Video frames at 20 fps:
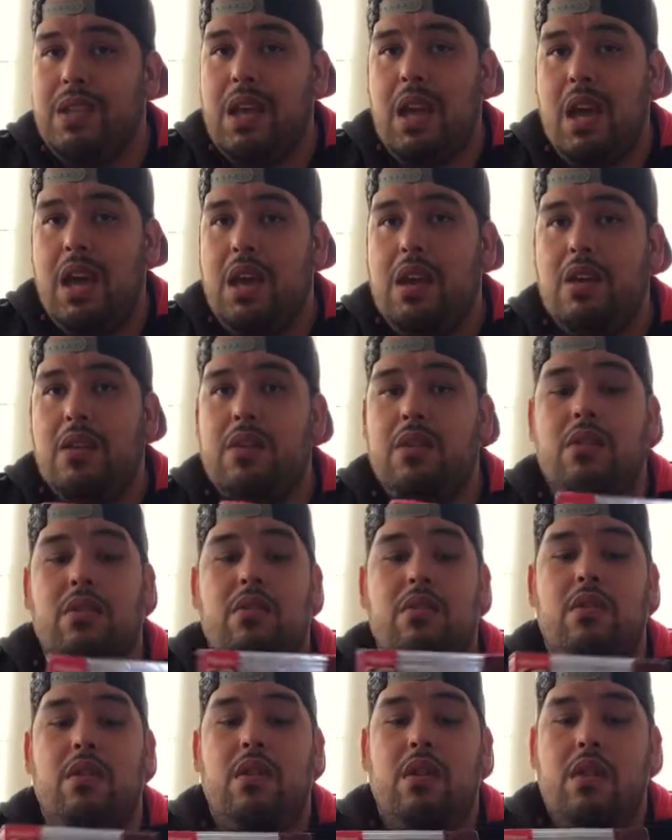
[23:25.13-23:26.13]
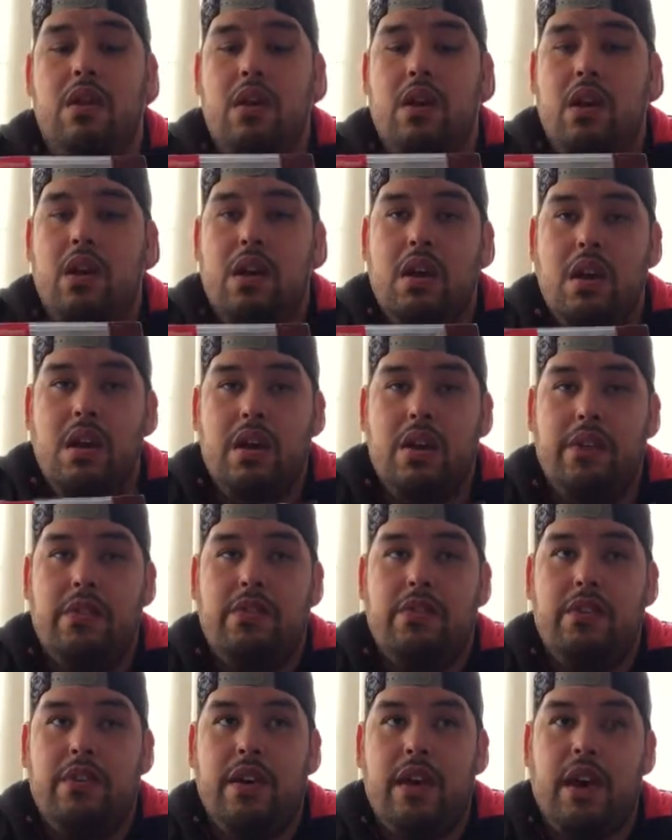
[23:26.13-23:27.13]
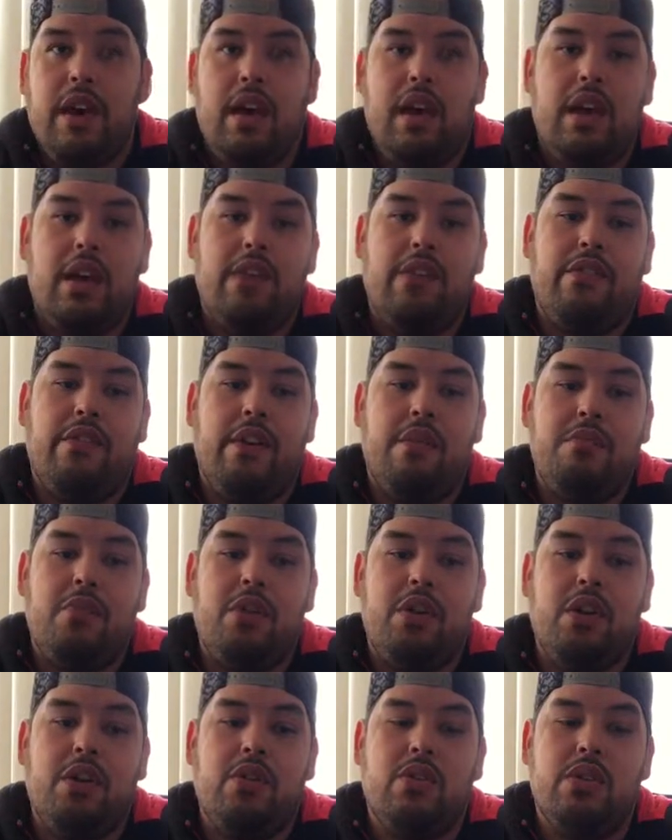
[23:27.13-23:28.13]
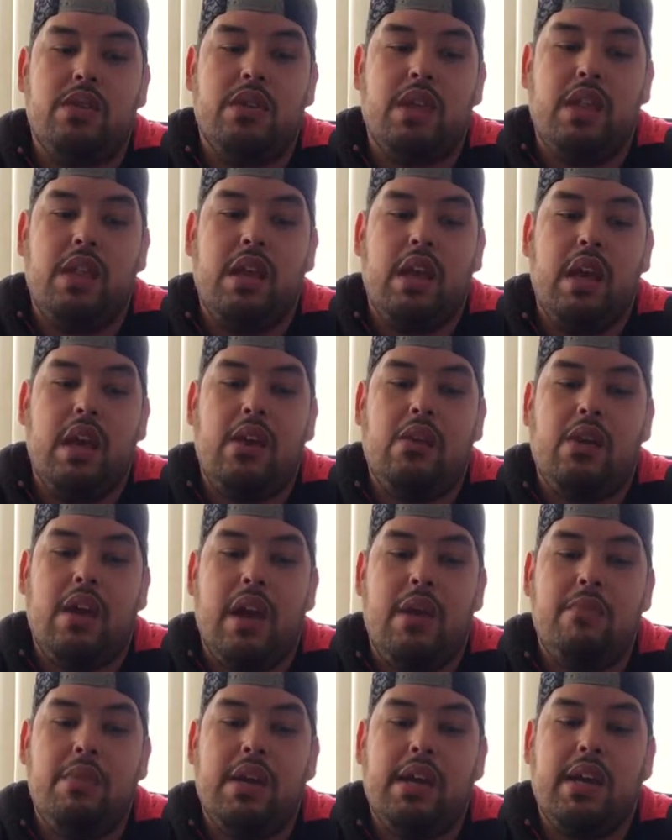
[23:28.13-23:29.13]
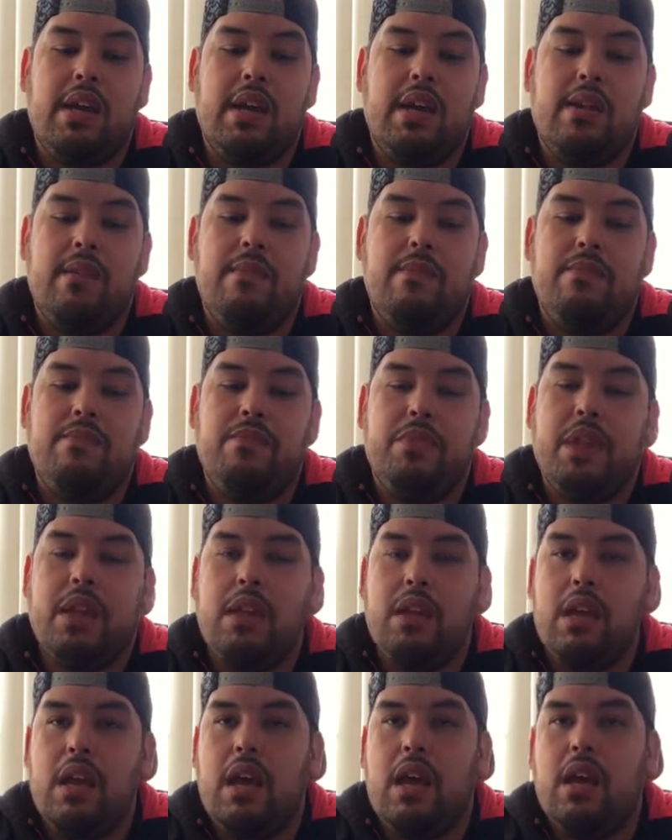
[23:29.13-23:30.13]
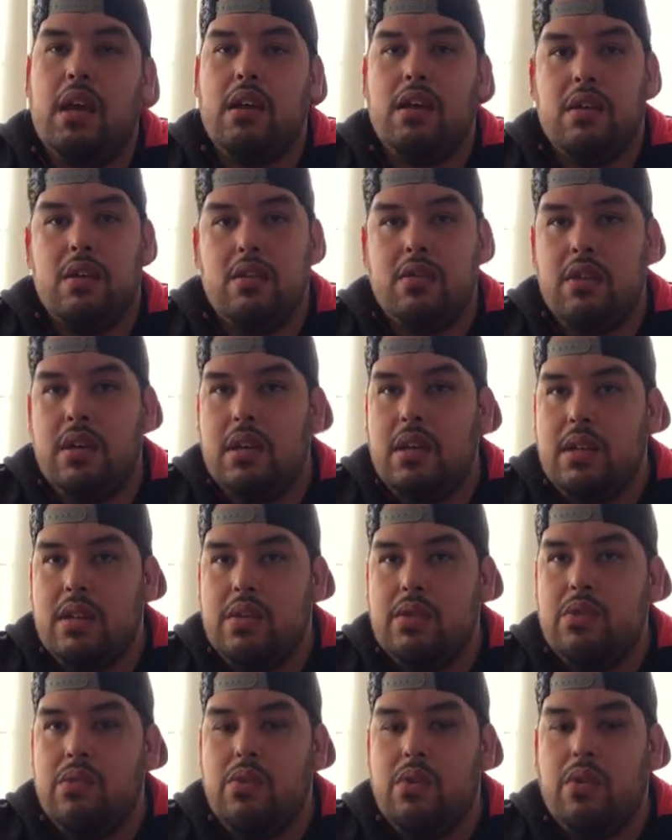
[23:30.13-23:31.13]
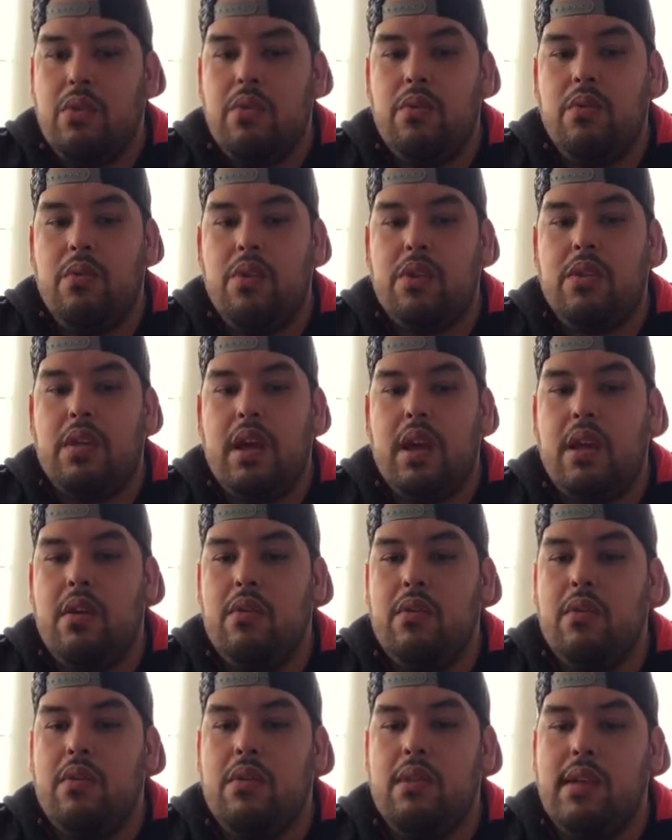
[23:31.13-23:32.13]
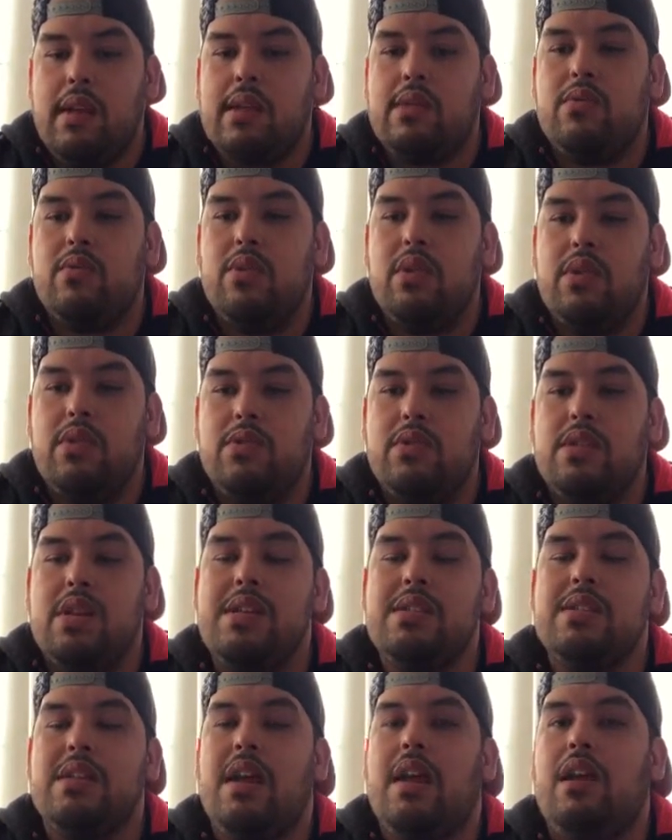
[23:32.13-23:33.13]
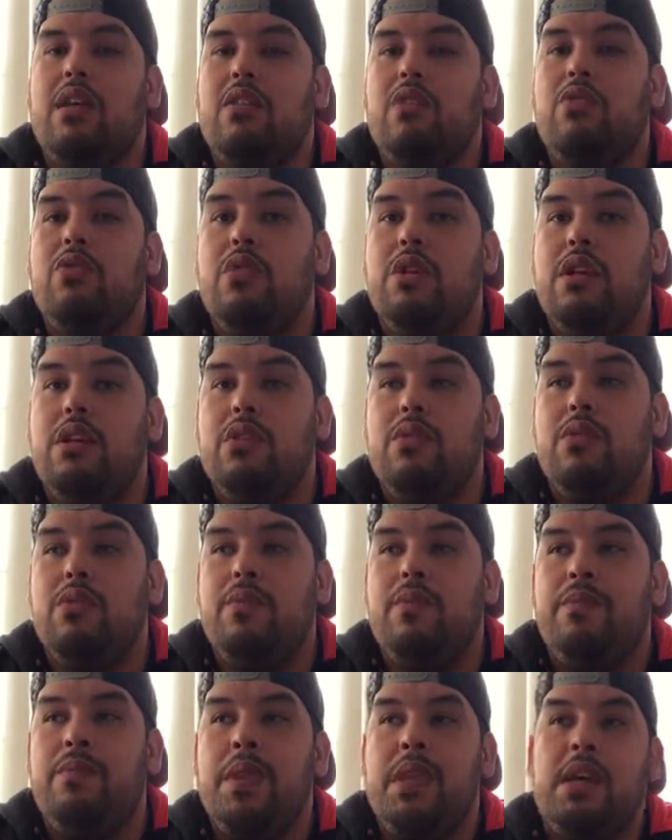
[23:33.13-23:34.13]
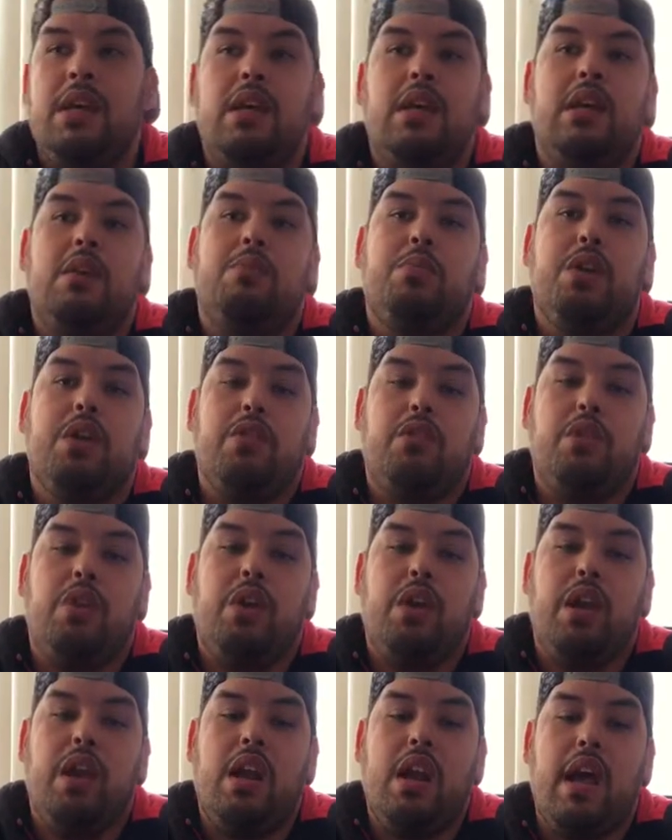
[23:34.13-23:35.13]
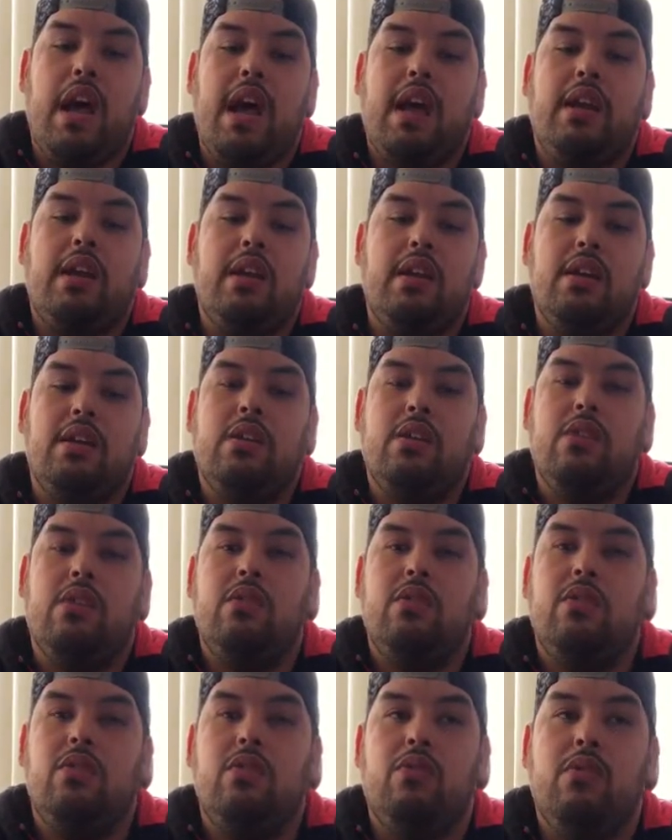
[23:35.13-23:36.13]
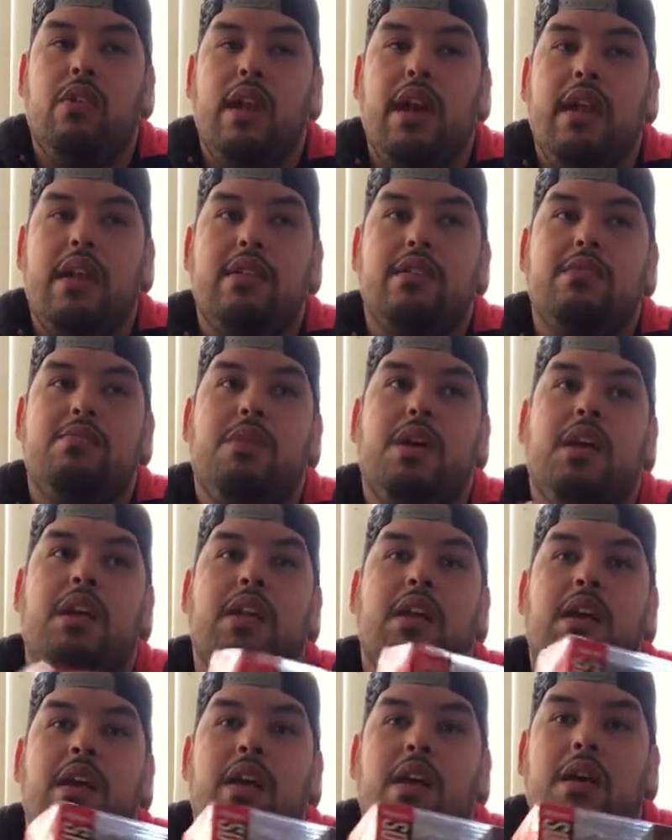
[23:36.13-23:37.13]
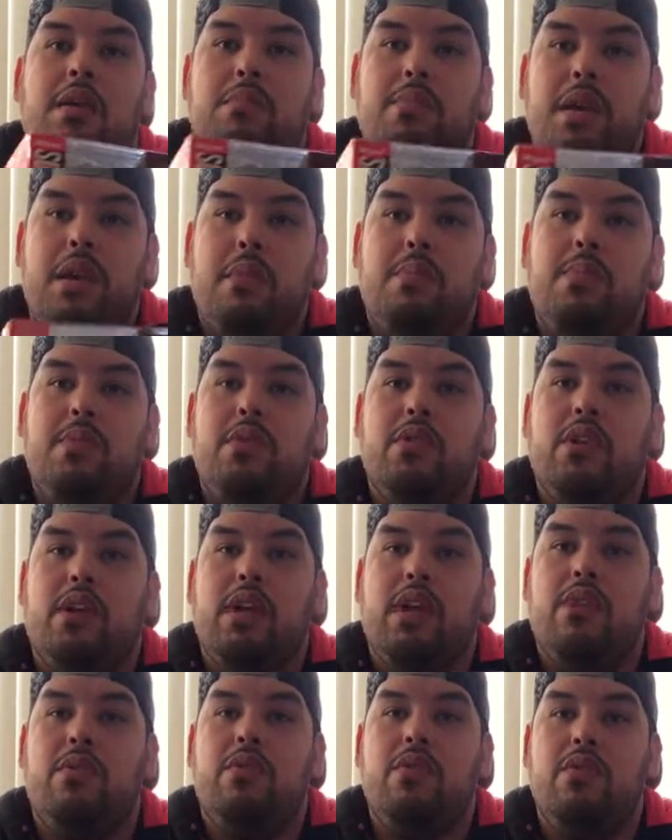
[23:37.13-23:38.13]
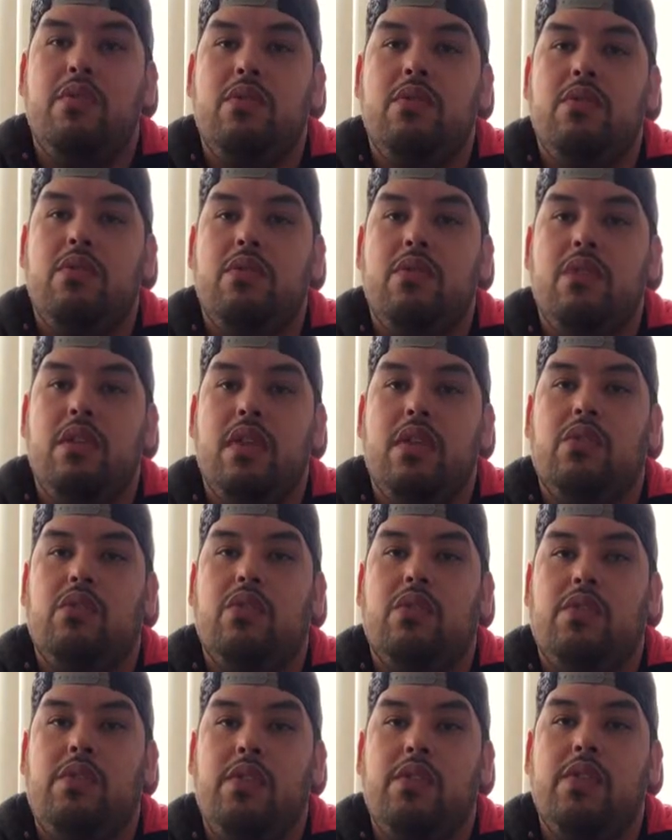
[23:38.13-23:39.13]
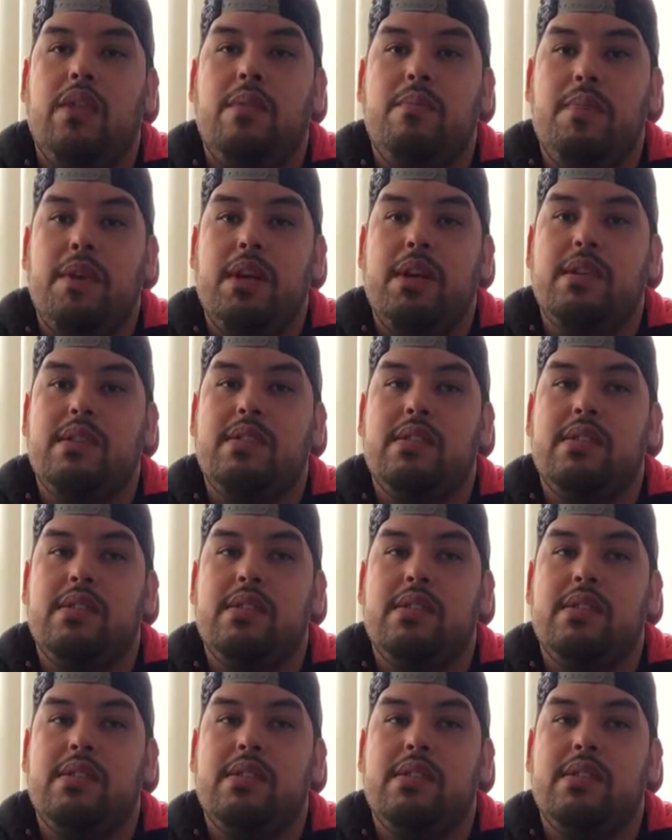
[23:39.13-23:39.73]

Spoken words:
Hell no. If I'm gonna go to San Diego Comic-Con, then yeah, you know, that is well worth it. That's one of those things that I do want to do. But if you're not gonna go, do not expect people to give you this for $50.